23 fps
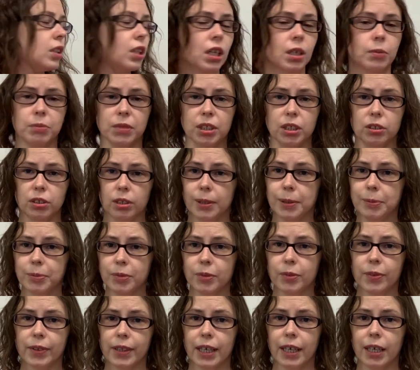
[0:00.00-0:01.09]
come to
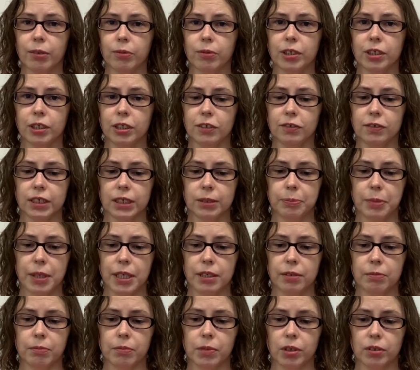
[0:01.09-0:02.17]
terms with that when you've
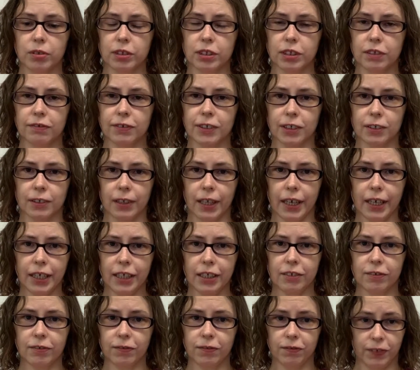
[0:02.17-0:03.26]
spent most of your
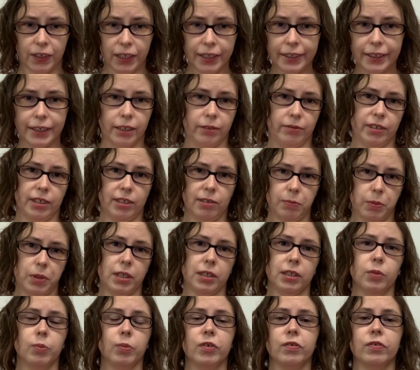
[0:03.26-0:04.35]
life feeling
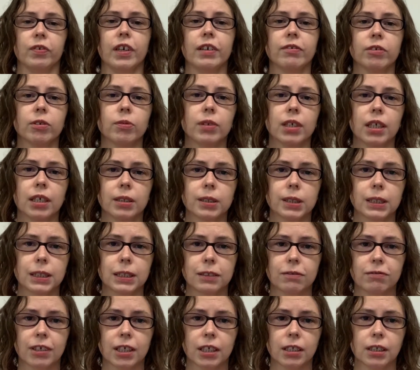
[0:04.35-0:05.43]
responsible for everyone
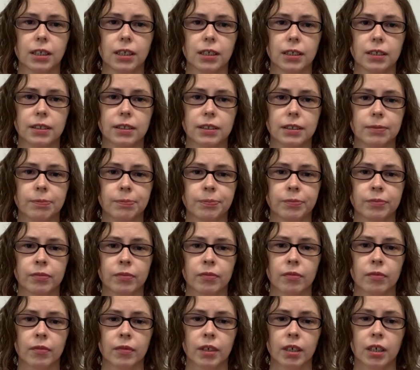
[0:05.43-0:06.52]
else's feelings.
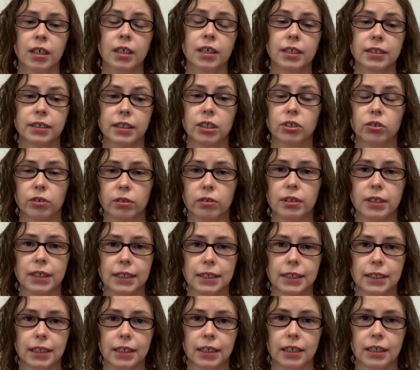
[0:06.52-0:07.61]
Because I truly
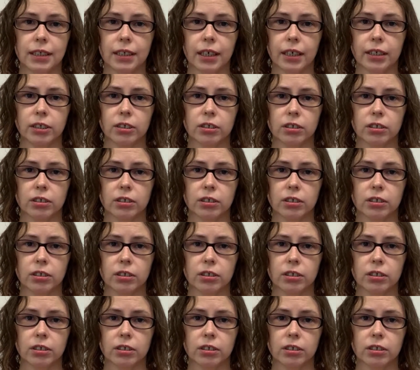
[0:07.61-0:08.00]
did. I